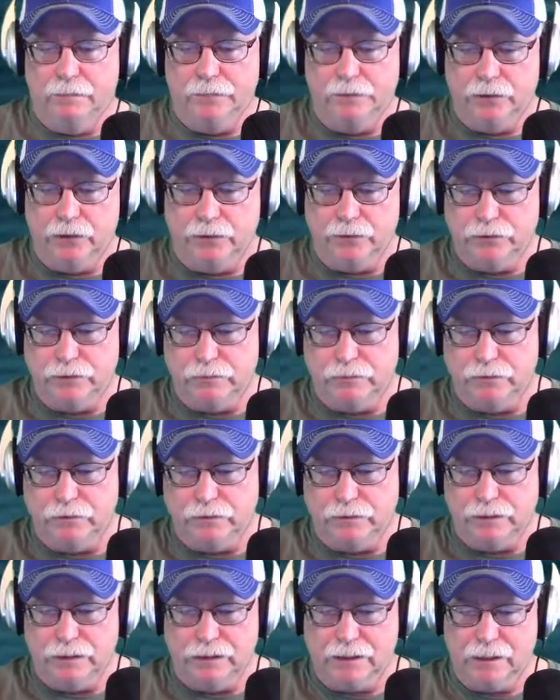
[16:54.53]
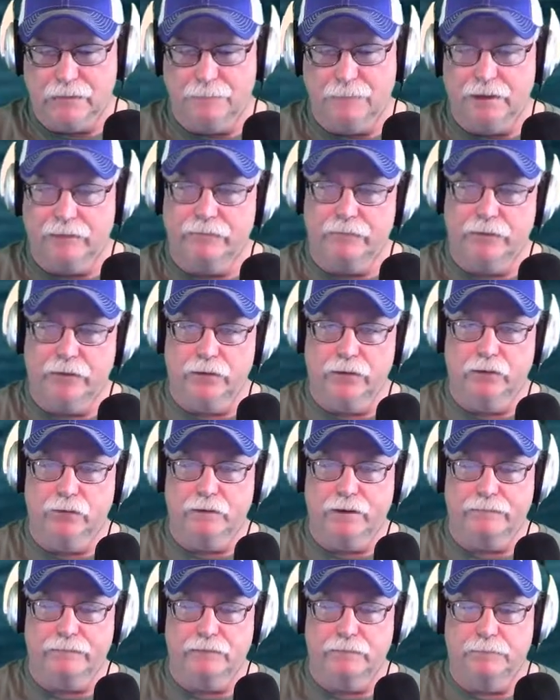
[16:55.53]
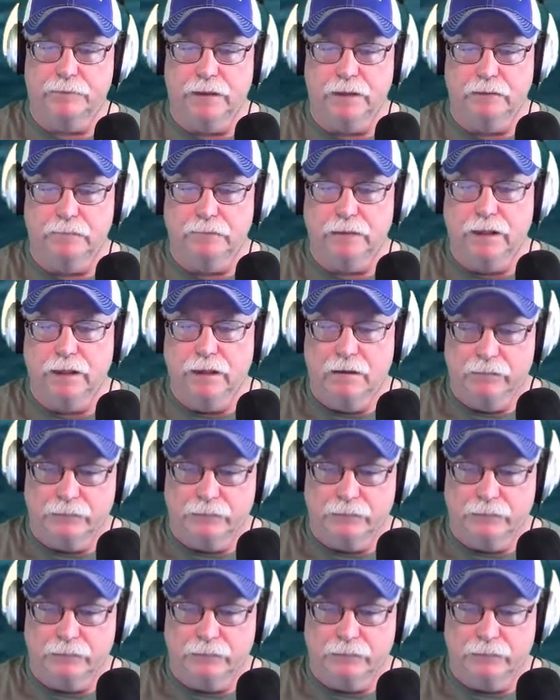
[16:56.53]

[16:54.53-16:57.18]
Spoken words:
You get that bait further away from the boat,